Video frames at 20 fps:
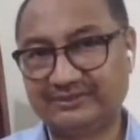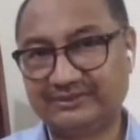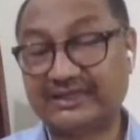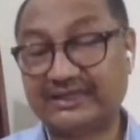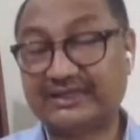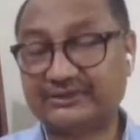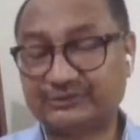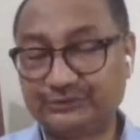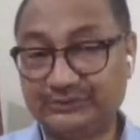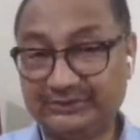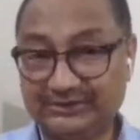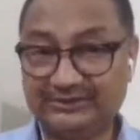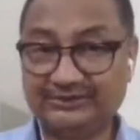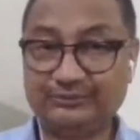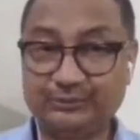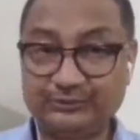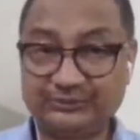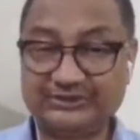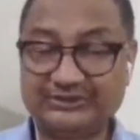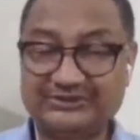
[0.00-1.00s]
actually,
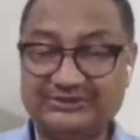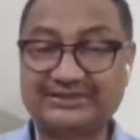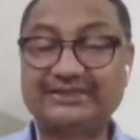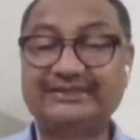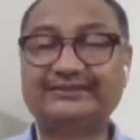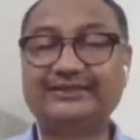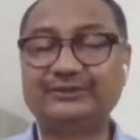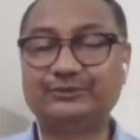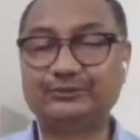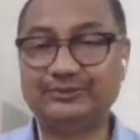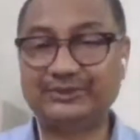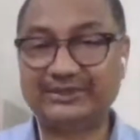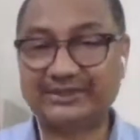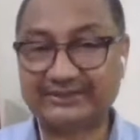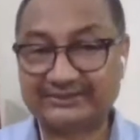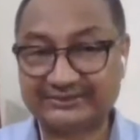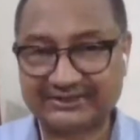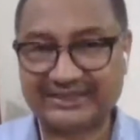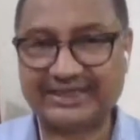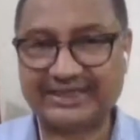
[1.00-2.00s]
which is central to the
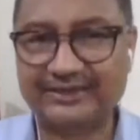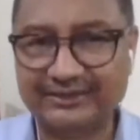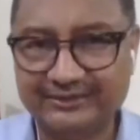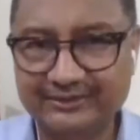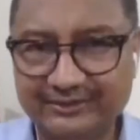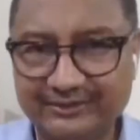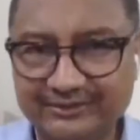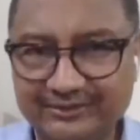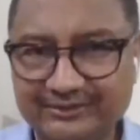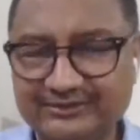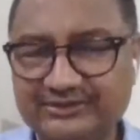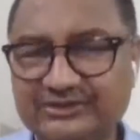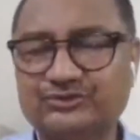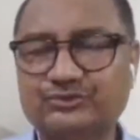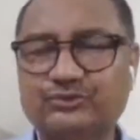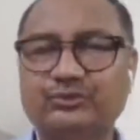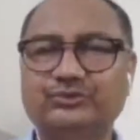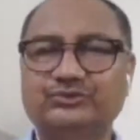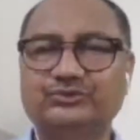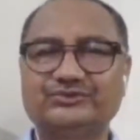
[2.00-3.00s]
entire
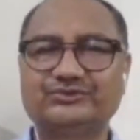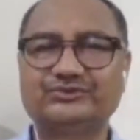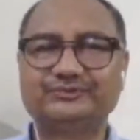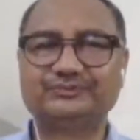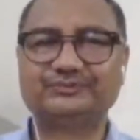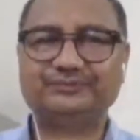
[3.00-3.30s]
discourse,